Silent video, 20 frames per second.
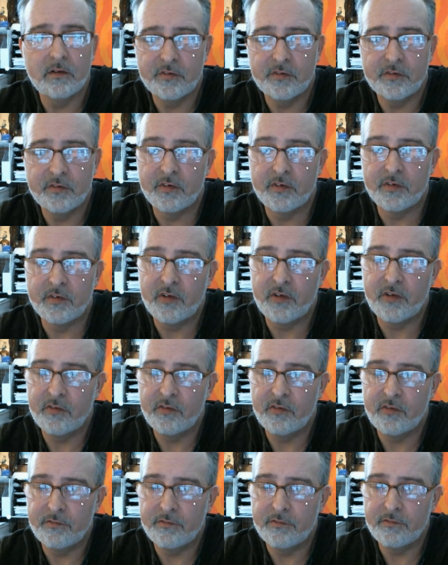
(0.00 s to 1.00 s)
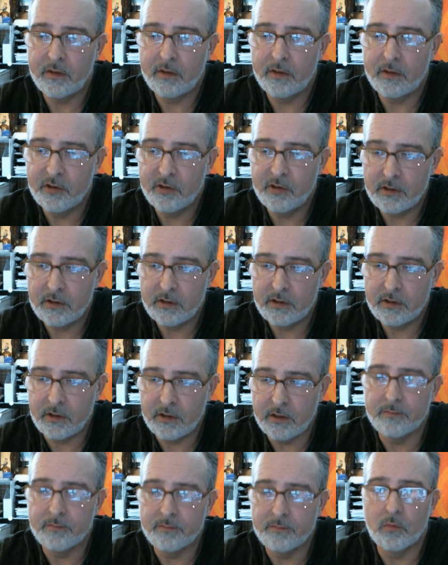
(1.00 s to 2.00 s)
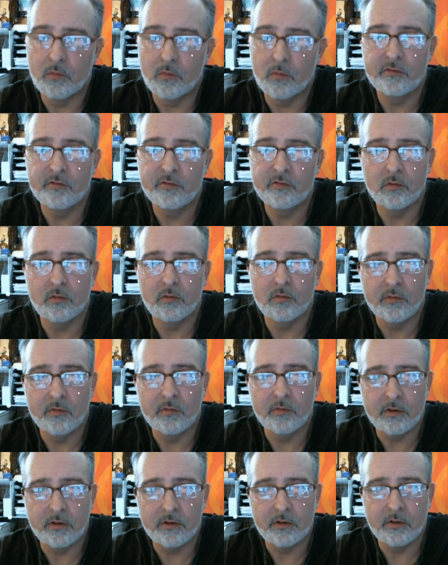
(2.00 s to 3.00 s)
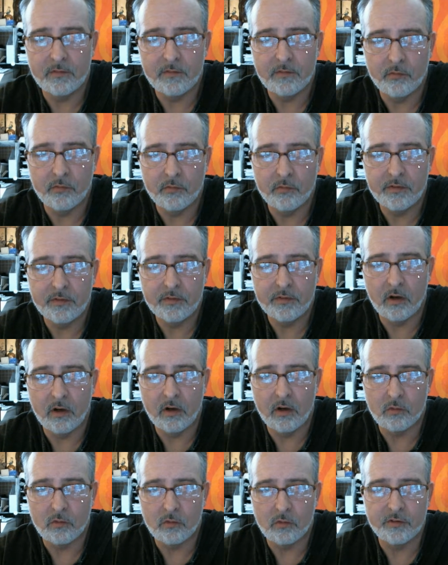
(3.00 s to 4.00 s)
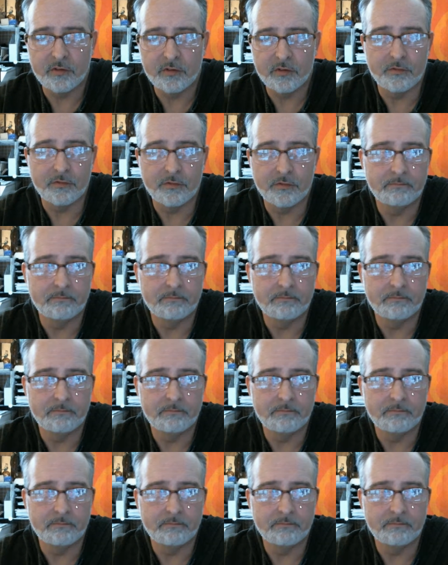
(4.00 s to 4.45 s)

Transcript: This is a sensitive subject, and even more so when you're living with Gulf War syndrome